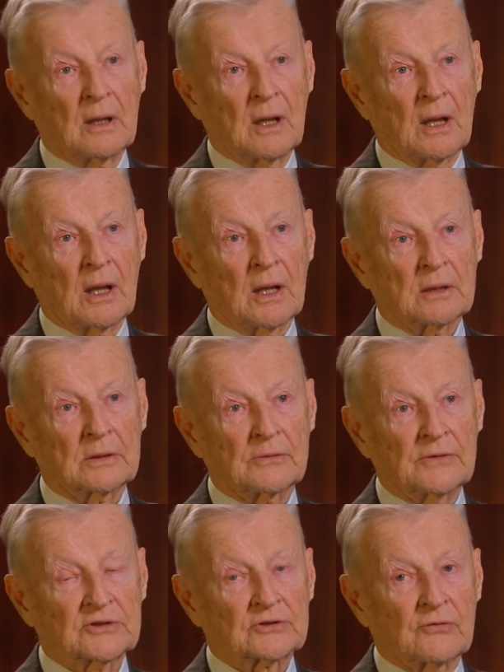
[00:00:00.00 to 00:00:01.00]
And the
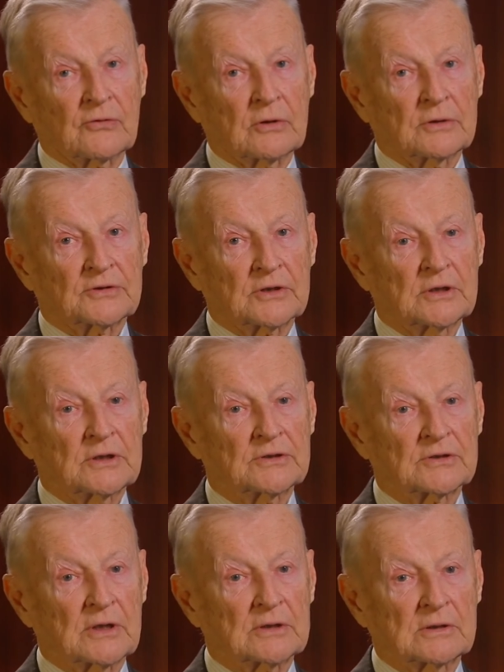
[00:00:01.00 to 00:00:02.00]
risk, of course,
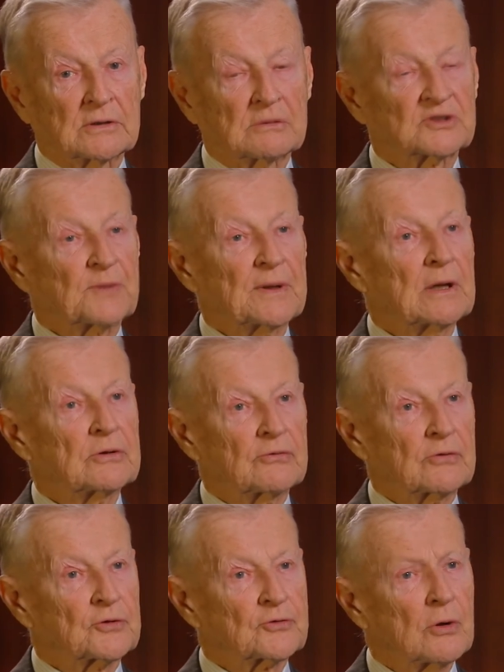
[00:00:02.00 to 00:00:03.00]
is that it will spin out
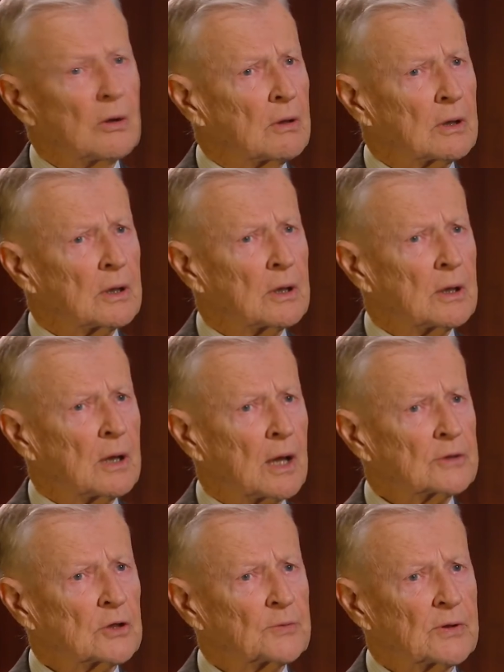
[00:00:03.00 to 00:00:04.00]
of control
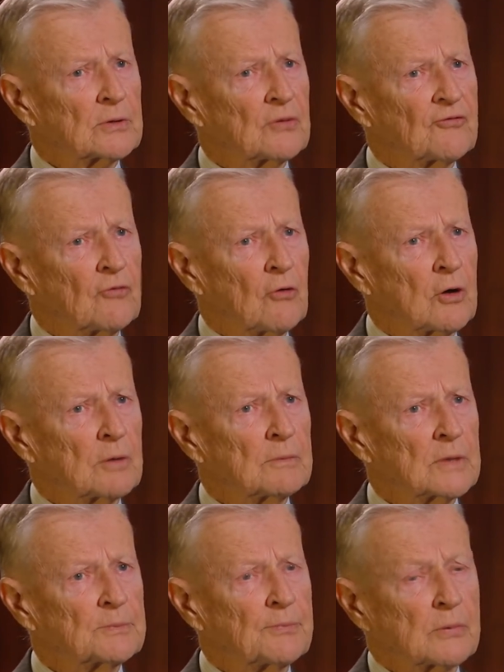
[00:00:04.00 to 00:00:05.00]
and not be a reform,
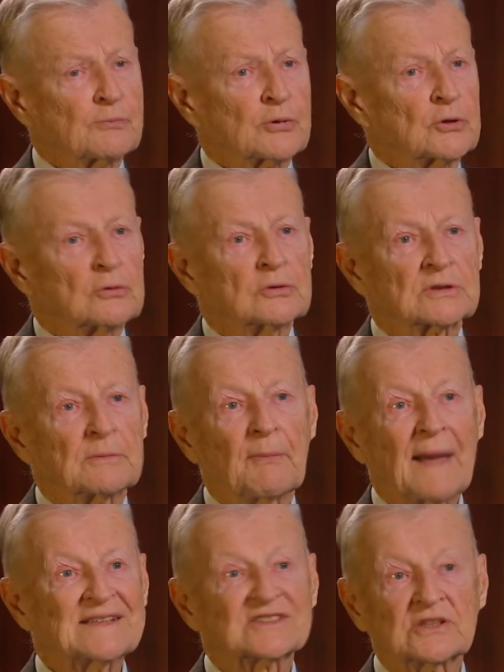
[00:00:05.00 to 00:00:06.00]
but produce
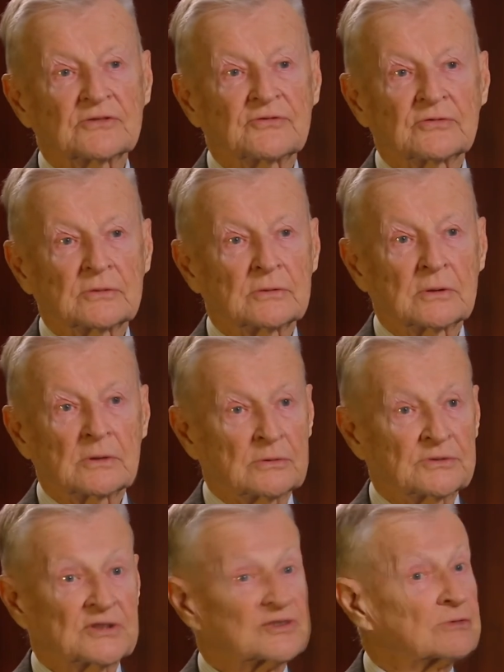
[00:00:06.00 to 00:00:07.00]
massive
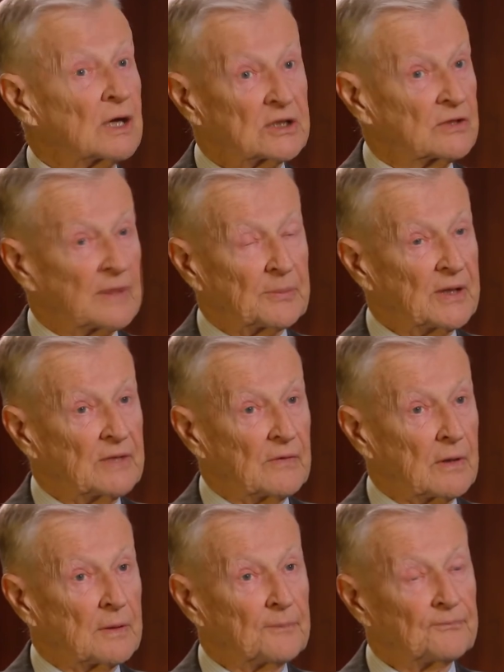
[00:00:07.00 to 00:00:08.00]
destructive
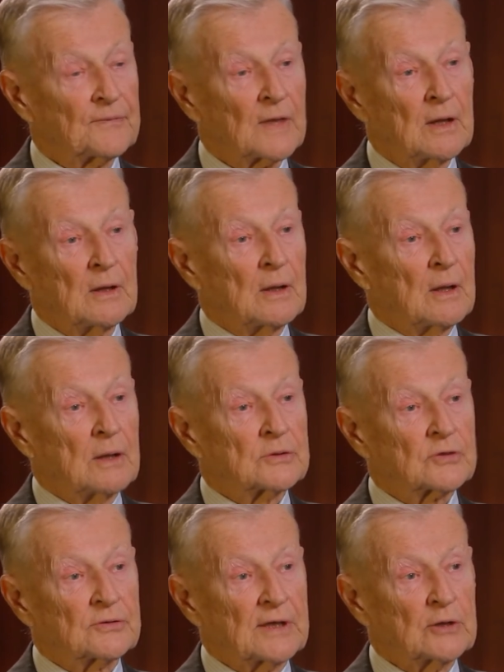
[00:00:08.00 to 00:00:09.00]
upheaval.
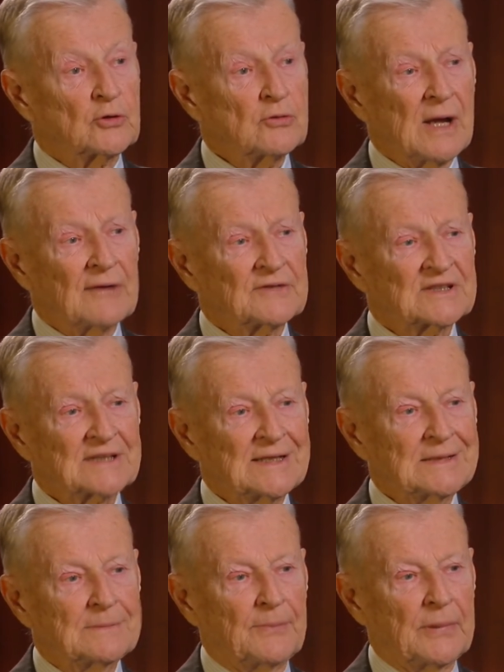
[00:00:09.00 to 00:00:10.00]
So they do have this
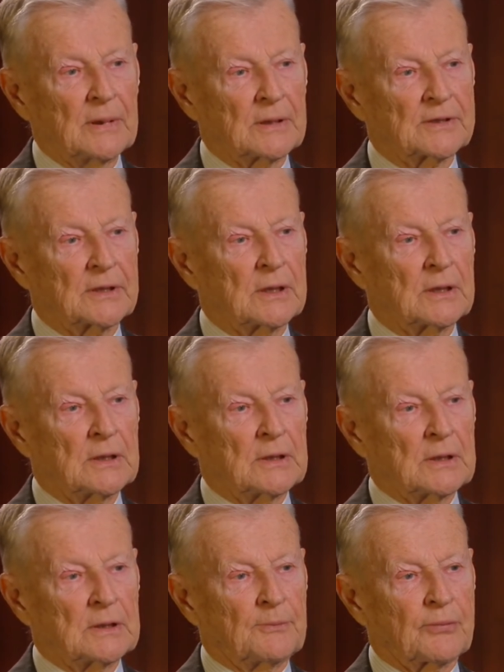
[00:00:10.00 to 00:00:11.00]
inbuilt
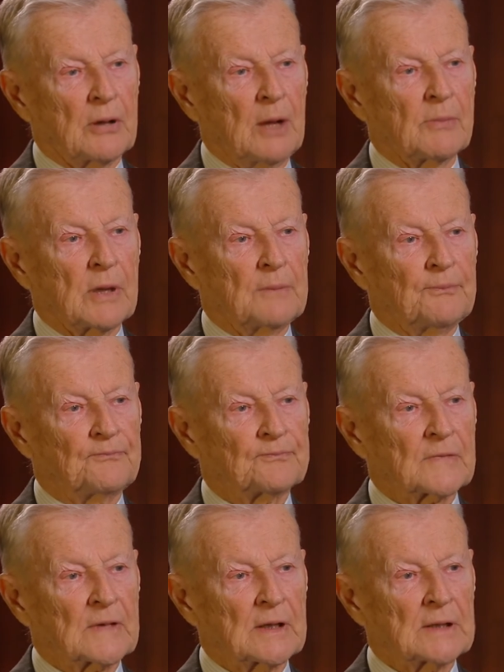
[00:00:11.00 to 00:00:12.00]
problem
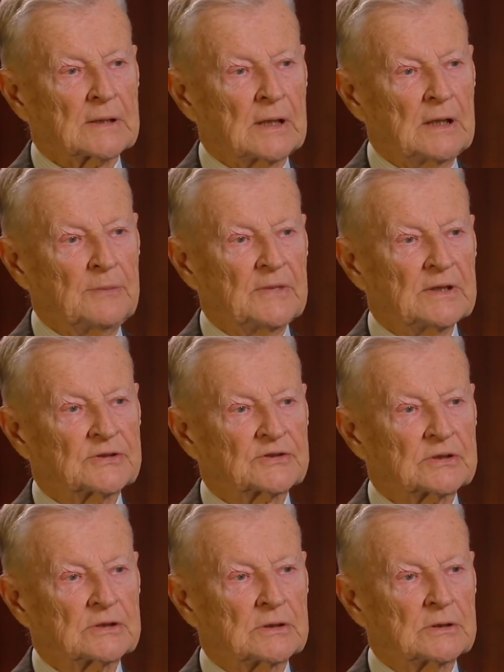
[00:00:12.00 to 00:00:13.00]
that
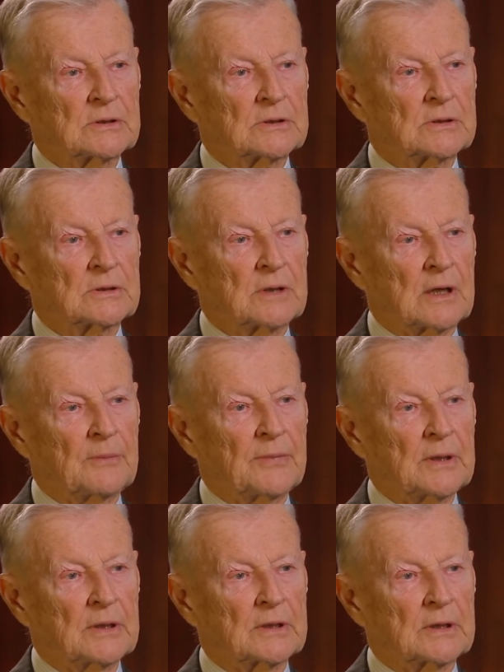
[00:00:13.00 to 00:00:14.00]
limits their
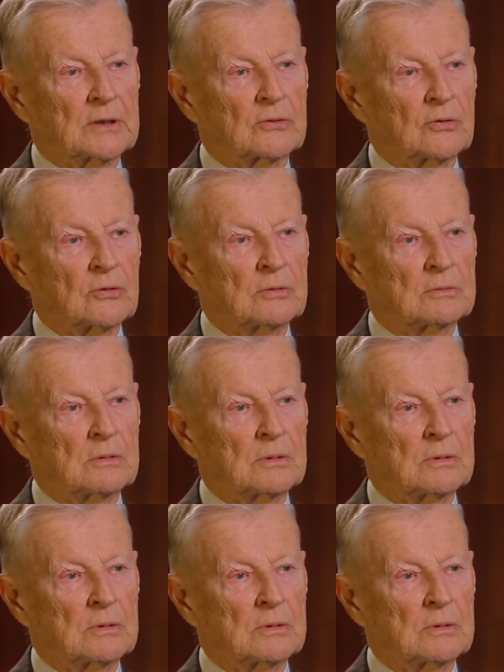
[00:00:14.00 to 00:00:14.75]
ability to